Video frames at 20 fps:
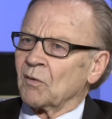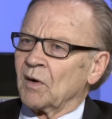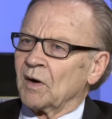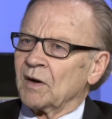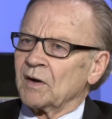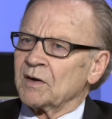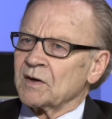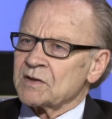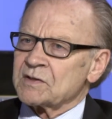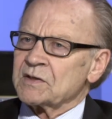run
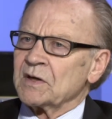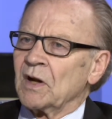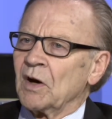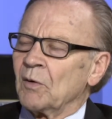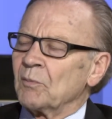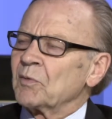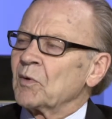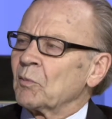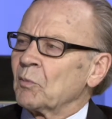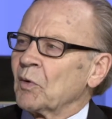it doesn't
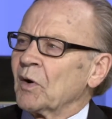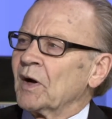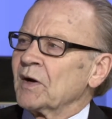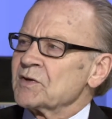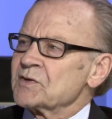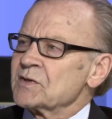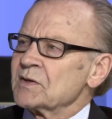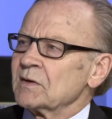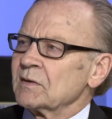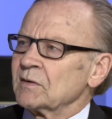help the
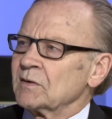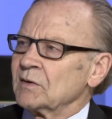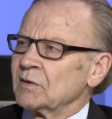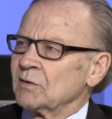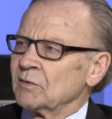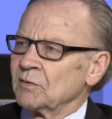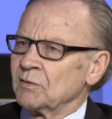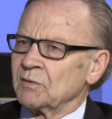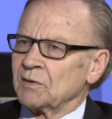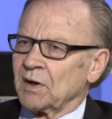press
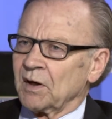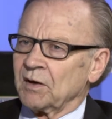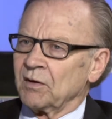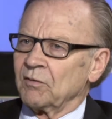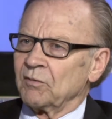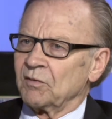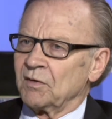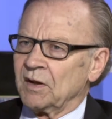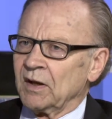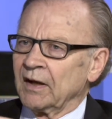to kind
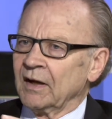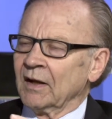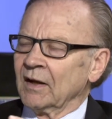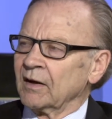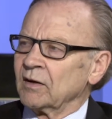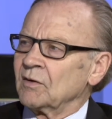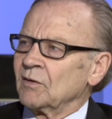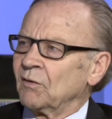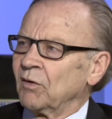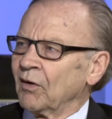of get
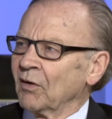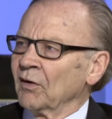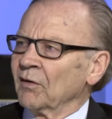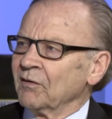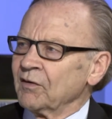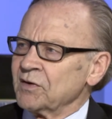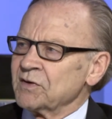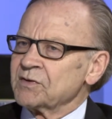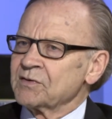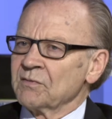into all of
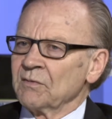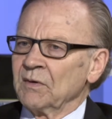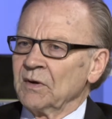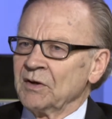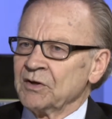these